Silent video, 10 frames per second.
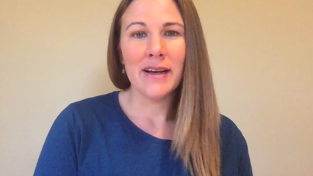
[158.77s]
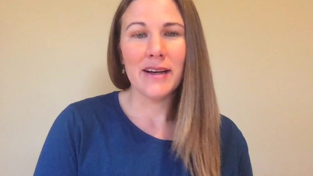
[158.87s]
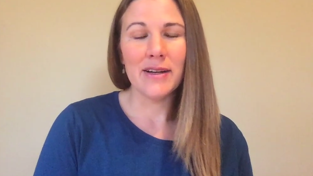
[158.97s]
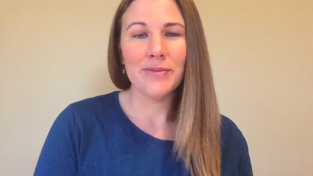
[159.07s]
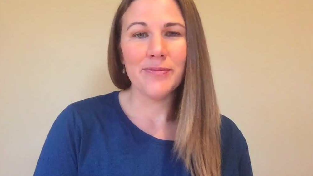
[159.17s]

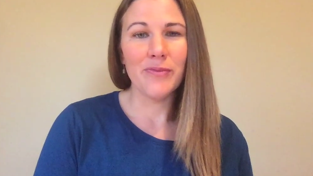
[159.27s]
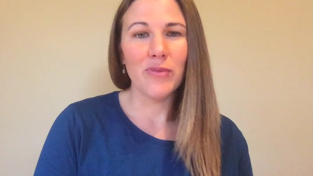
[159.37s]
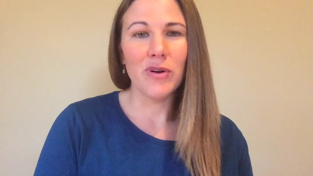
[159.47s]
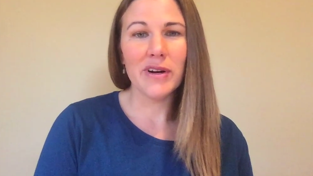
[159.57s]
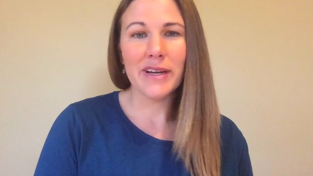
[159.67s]

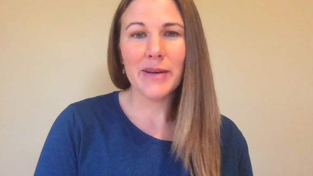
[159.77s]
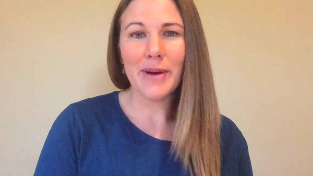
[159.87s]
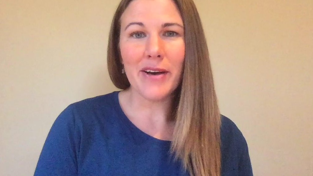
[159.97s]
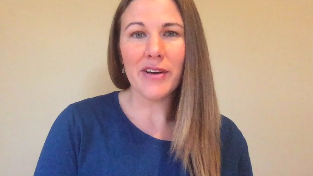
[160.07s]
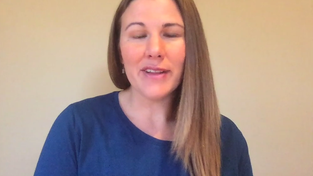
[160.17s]
worrying
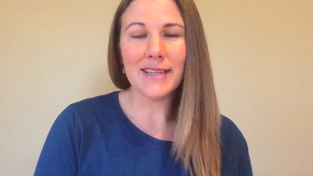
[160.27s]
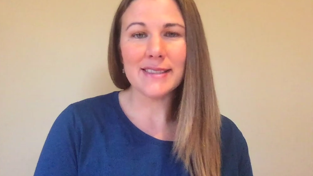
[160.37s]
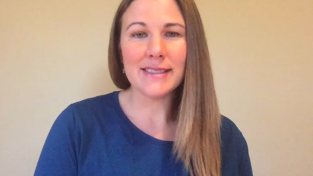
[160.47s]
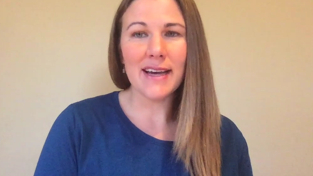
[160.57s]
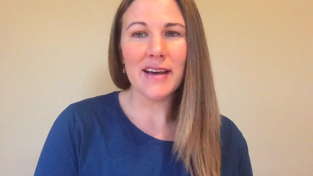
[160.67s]
about all that
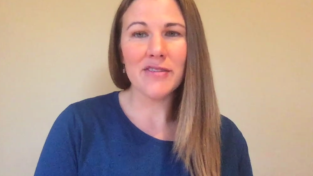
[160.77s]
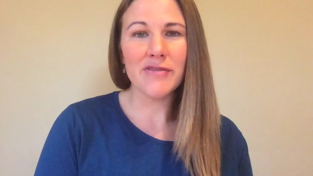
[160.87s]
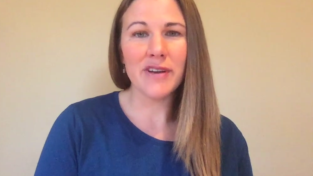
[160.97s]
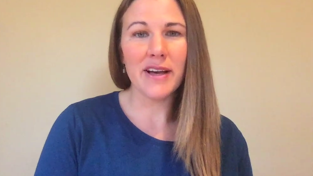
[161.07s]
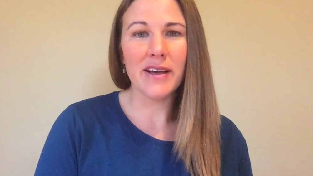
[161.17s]
stuff